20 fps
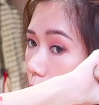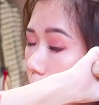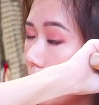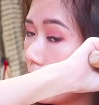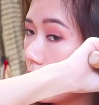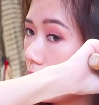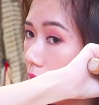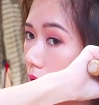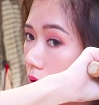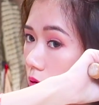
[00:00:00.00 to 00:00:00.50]
quick.
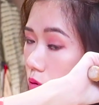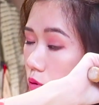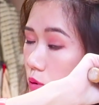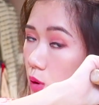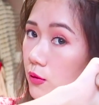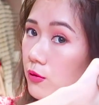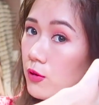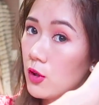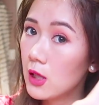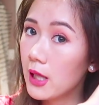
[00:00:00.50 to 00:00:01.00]
So
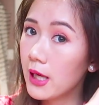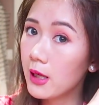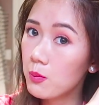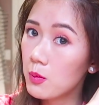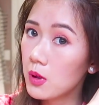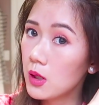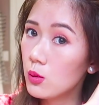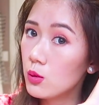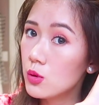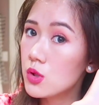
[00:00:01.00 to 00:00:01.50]
if you're like
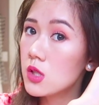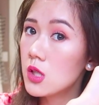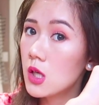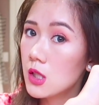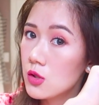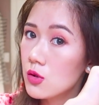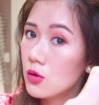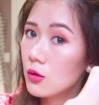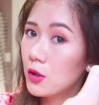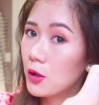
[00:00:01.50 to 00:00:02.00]
me who's not
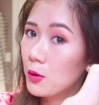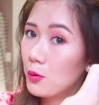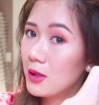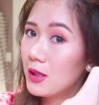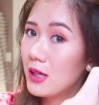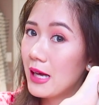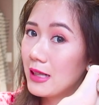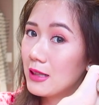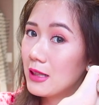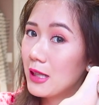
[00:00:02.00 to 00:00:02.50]
so good with
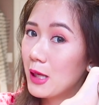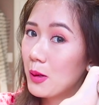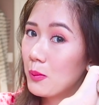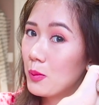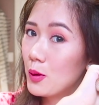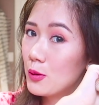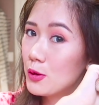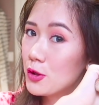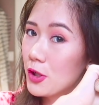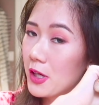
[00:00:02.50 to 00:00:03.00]
handling a
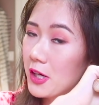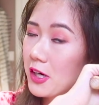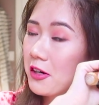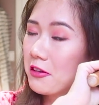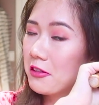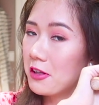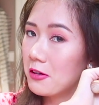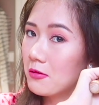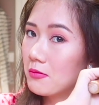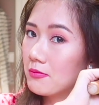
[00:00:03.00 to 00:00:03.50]
blow dryer,
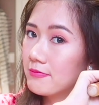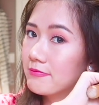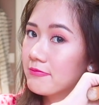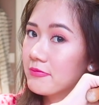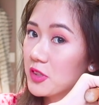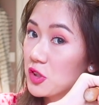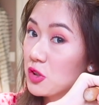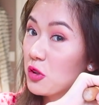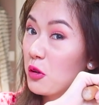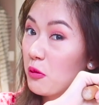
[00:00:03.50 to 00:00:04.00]
then you
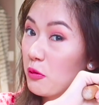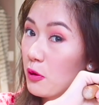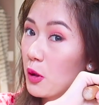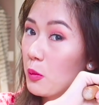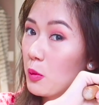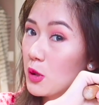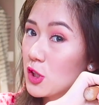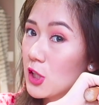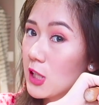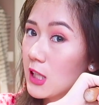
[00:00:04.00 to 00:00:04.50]
should go for a
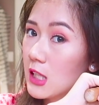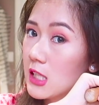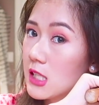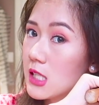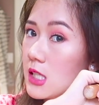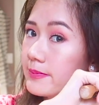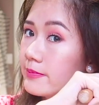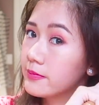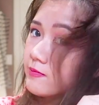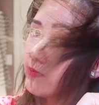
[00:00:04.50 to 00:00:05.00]
brush like this.
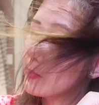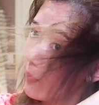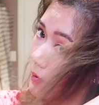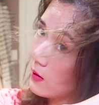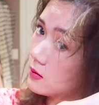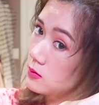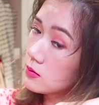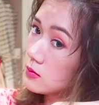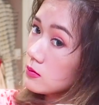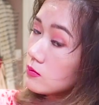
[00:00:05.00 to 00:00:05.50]

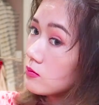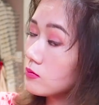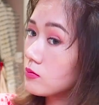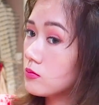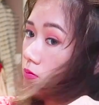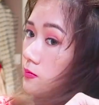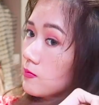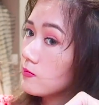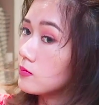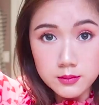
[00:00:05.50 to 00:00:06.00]

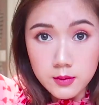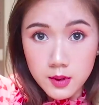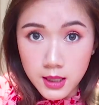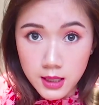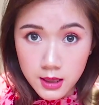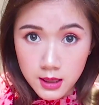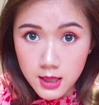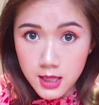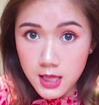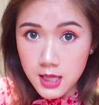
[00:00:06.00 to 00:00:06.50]

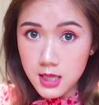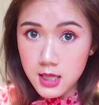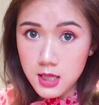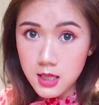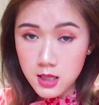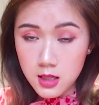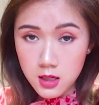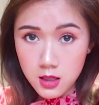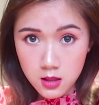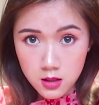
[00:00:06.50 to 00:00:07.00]
And
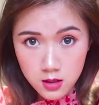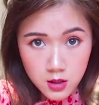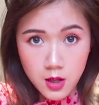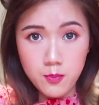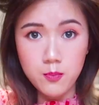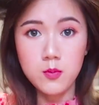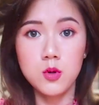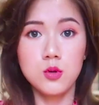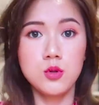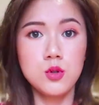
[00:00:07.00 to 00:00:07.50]
then
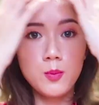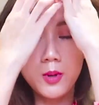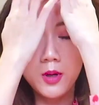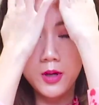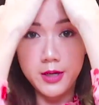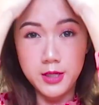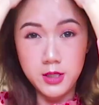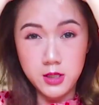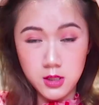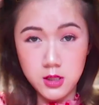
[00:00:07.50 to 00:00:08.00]
topmost
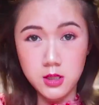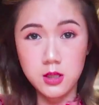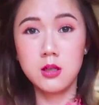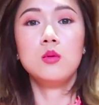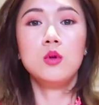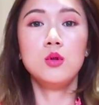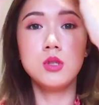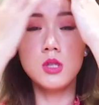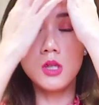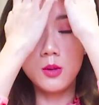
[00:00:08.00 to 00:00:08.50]
part,
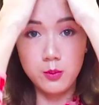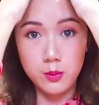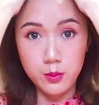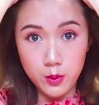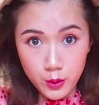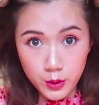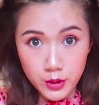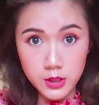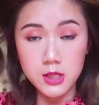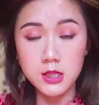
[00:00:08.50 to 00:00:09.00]
most
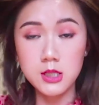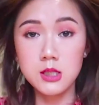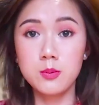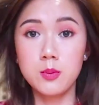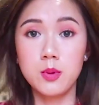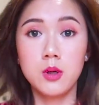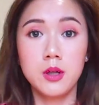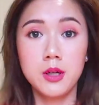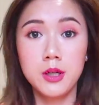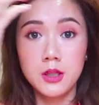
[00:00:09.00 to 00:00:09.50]
important
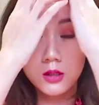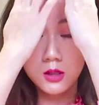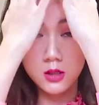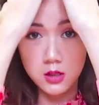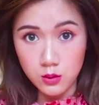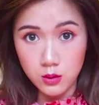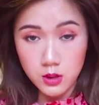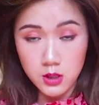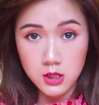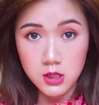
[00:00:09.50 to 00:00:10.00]
part.
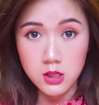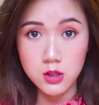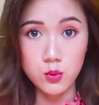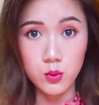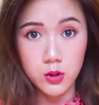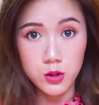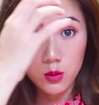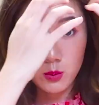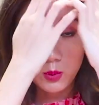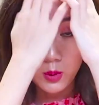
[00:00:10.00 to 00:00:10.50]
So this is
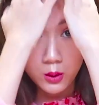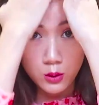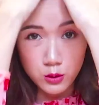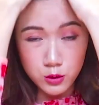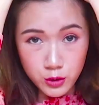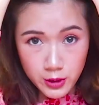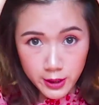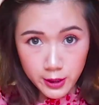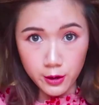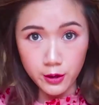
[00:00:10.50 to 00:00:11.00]
when you blow
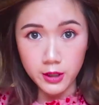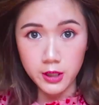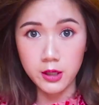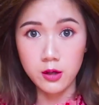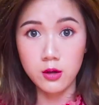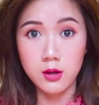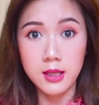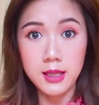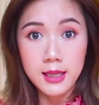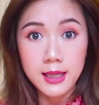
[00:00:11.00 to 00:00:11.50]
dry your
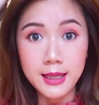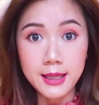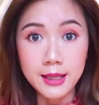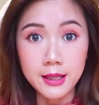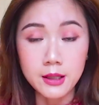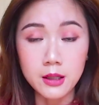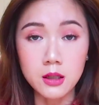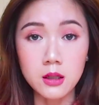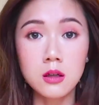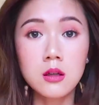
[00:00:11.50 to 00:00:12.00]
hair
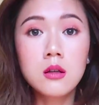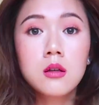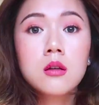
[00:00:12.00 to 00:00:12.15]
in.